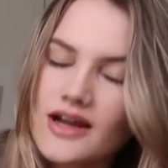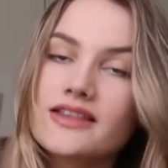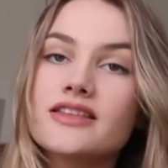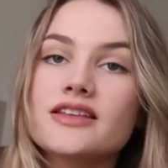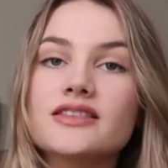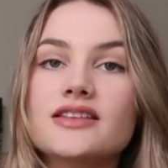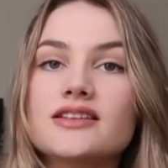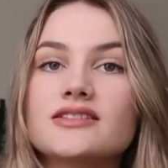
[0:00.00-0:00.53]
I
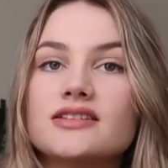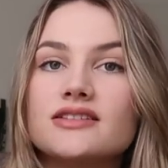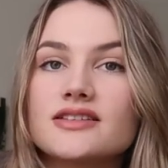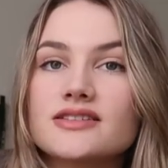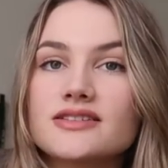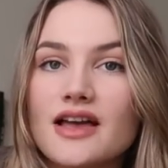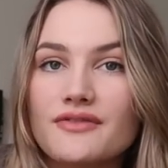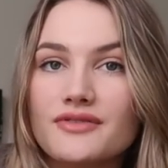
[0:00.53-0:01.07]
think this is
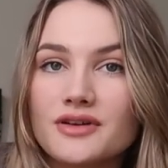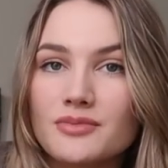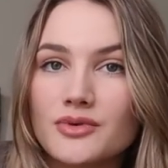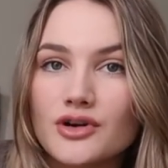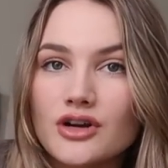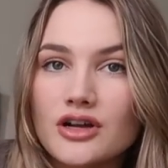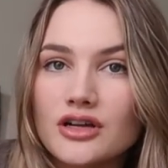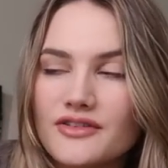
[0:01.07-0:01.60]
a sapphic
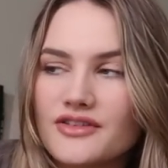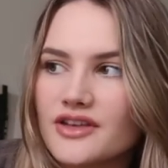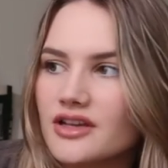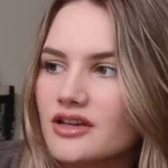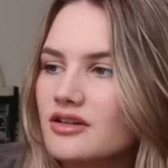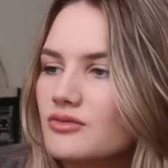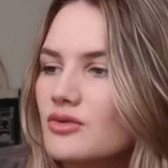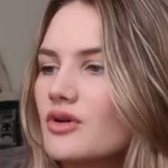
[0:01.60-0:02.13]
book, I
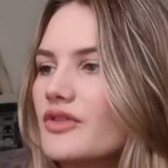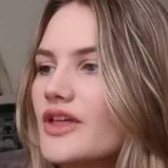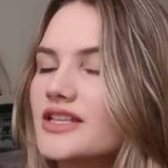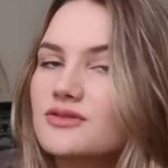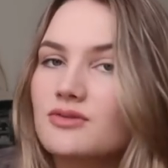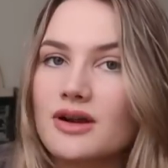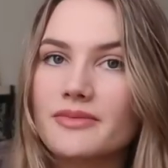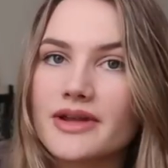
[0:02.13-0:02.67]
think. Well,
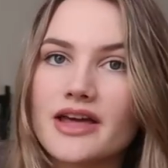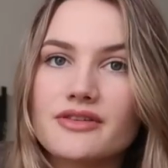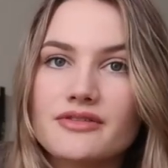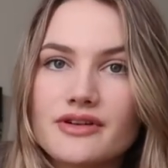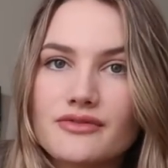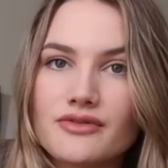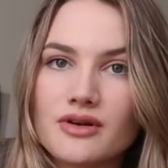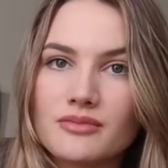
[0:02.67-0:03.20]
that's what I'm
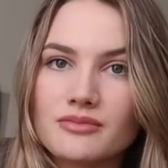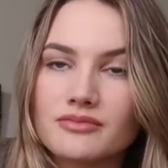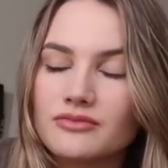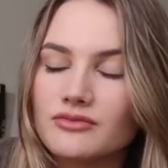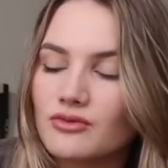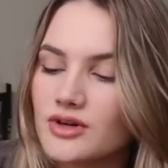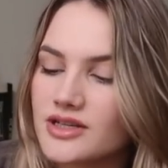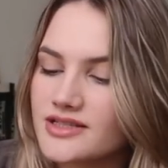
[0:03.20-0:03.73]
gathering from
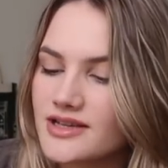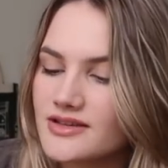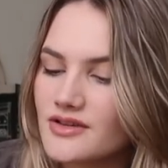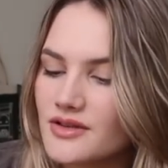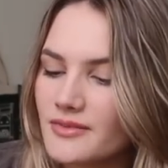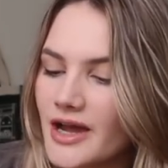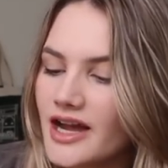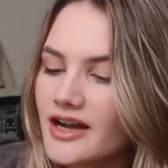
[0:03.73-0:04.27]
what it says
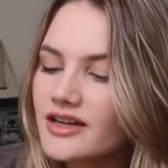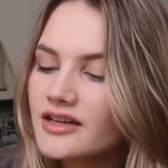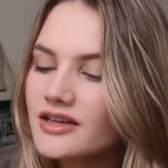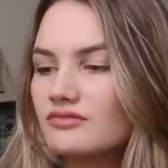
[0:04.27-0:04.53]
on the back.